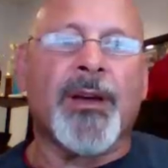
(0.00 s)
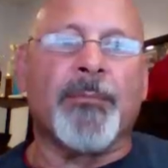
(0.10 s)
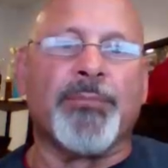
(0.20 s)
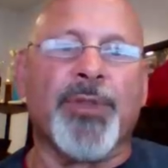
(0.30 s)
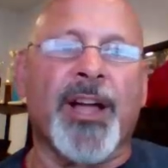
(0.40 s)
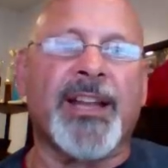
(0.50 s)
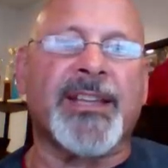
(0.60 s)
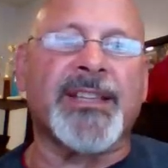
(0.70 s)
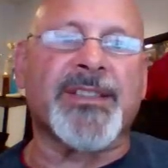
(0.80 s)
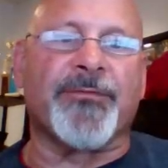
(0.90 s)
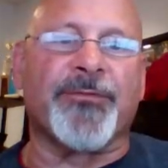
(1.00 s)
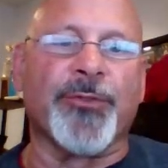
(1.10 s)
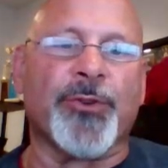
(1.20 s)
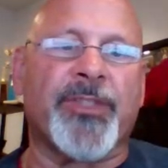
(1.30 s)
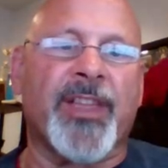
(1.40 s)
Blood is a
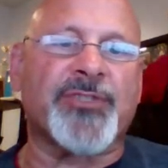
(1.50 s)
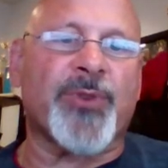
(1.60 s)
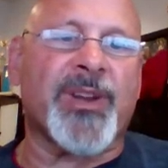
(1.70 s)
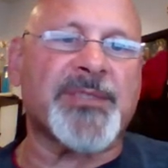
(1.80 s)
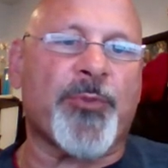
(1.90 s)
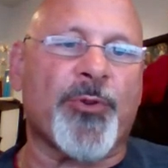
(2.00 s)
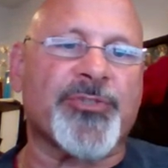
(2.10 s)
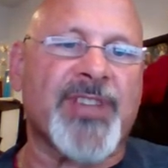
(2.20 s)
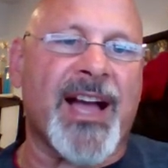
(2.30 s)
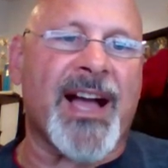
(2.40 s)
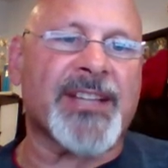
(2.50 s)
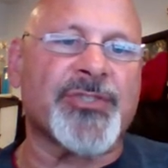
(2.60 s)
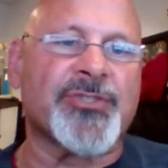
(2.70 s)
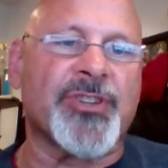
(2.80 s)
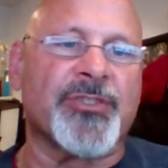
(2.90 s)
fluid that transports
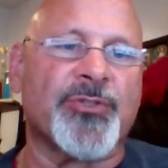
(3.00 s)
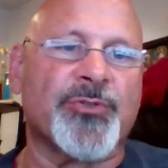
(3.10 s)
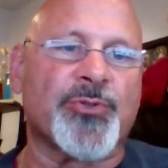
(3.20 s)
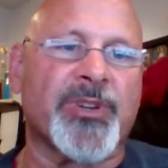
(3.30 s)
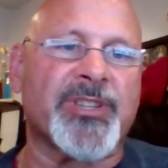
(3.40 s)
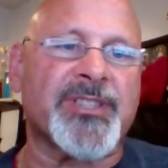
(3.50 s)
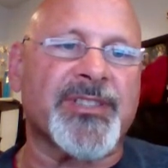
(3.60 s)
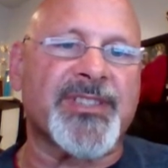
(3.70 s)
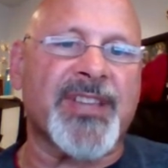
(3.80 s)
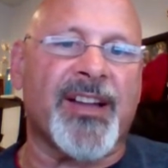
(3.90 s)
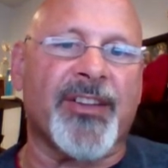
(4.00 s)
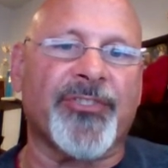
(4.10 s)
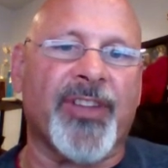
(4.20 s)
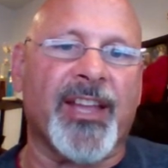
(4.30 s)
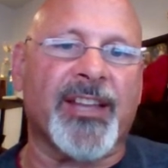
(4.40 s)
oxygen and nutrients to
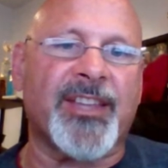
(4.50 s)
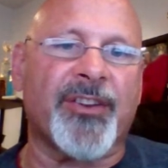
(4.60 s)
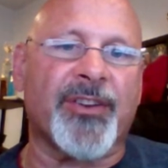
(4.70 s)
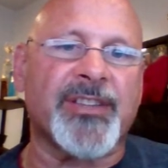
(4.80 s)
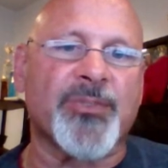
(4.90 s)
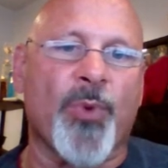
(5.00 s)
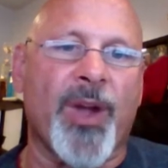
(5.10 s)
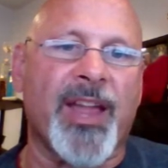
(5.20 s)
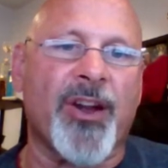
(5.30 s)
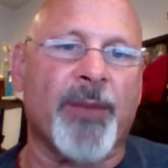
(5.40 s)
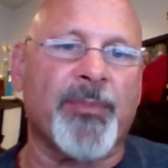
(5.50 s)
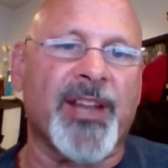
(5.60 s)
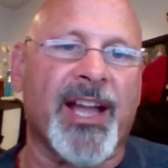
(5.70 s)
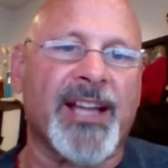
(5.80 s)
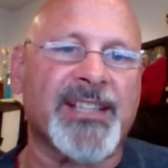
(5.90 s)
cells and carries away carbon
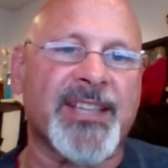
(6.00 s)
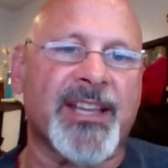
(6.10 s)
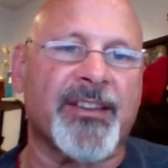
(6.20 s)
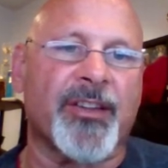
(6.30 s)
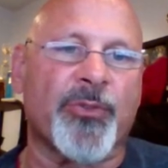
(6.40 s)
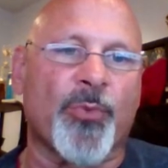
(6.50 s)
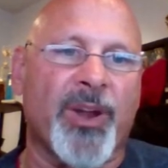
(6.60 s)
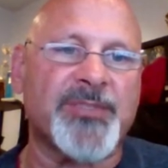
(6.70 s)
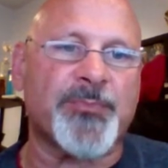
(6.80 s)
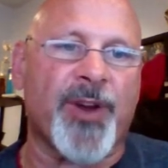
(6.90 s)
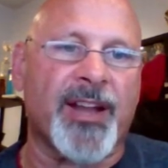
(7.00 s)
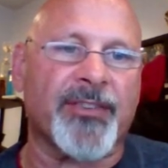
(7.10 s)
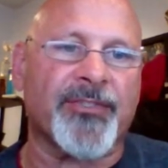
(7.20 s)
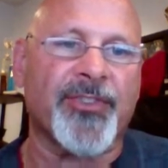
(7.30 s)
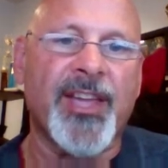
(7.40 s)
dioxide and other waste
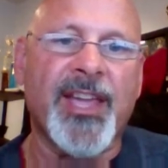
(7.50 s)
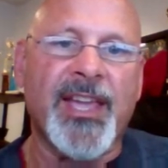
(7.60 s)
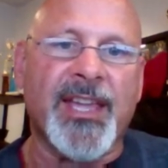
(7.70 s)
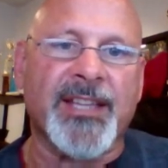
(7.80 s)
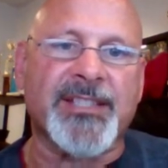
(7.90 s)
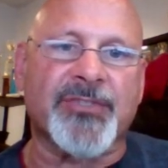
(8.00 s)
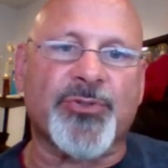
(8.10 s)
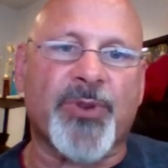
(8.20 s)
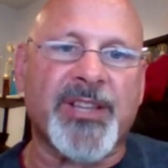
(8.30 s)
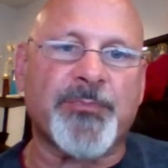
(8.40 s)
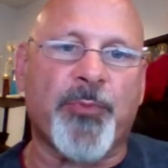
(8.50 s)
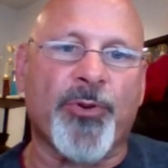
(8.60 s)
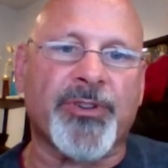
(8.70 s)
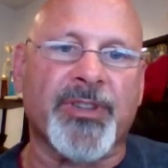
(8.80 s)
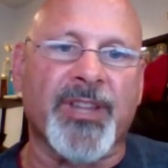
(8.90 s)
products. It's a
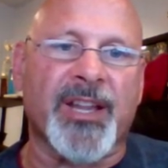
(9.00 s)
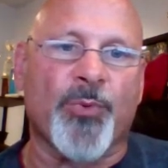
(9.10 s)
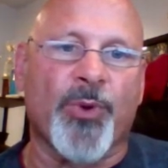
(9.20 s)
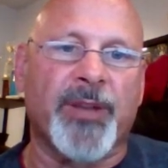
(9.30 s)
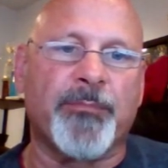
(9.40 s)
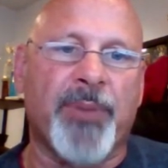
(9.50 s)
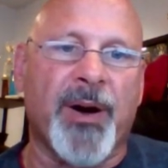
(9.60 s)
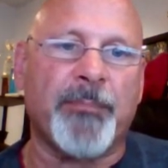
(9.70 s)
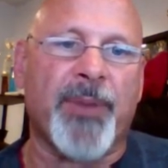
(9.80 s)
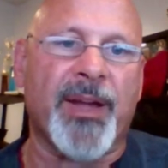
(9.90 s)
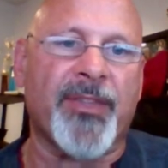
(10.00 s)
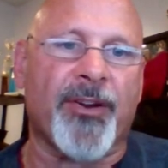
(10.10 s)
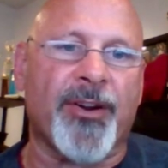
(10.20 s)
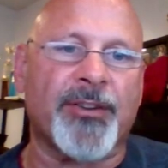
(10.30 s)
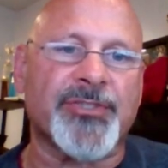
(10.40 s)
transport liquid pumped by the
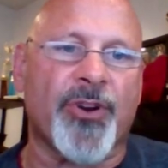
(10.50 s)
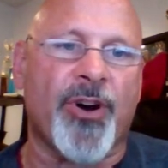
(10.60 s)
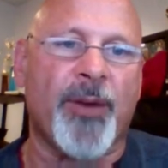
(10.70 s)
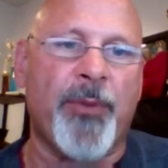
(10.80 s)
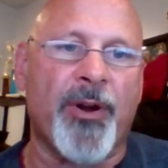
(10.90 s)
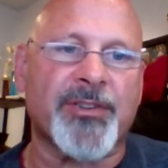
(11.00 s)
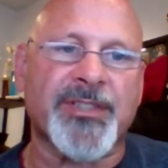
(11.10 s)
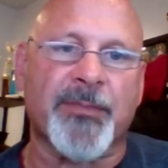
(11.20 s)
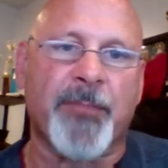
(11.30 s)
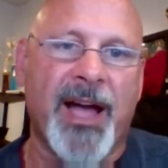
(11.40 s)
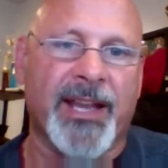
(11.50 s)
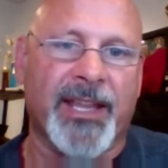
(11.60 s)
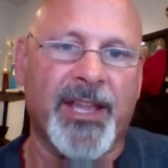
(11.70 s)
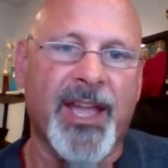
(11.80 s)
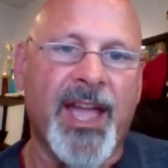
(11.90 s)
heart to all parts of the
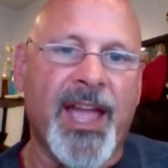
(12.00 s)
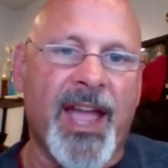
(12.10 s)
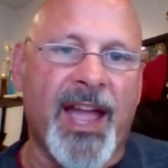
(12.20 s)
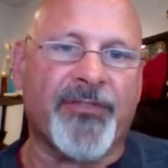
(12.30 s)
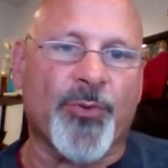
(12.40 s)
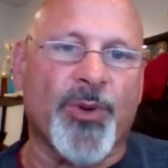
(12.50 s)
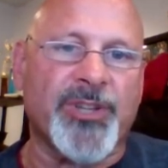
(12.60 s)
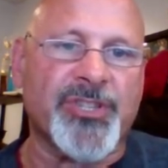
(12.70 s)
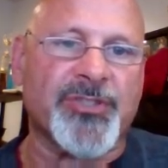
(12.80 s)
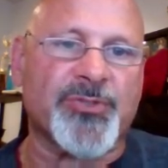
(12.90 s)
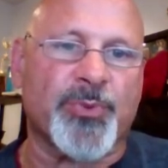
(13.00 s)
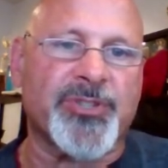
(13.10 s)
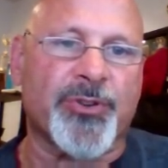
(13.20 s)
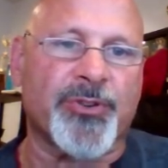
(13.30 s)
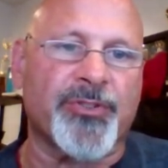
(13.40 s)
body, after which it's
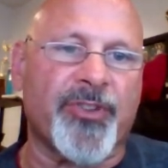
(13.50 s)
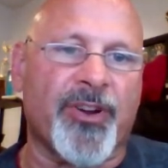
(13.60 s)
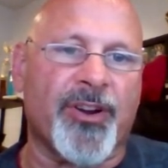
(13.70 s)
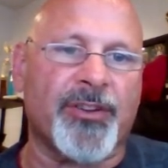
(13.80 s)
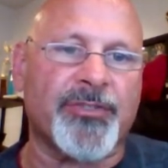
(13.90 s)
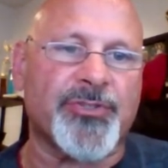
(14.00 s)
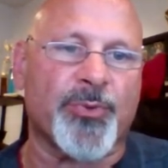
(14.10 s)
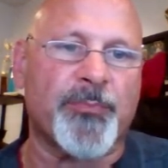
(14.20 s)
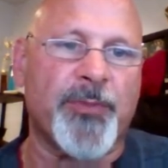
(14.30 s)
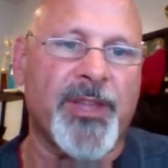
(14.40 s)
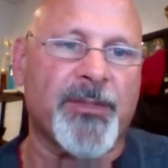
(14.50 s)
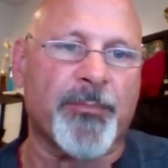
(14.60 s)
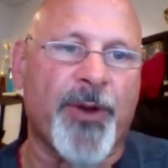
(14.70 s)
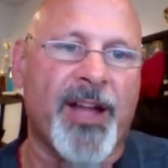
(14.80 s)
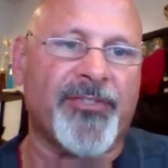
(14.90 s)
returned to the heart to repeat the
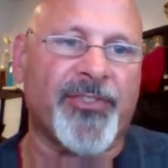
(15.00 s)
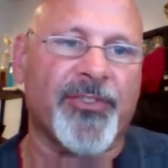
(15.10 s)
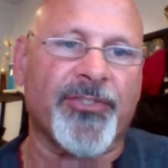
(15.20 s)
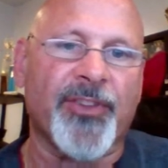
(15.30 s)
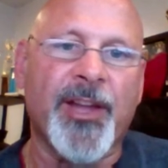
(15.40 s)
process.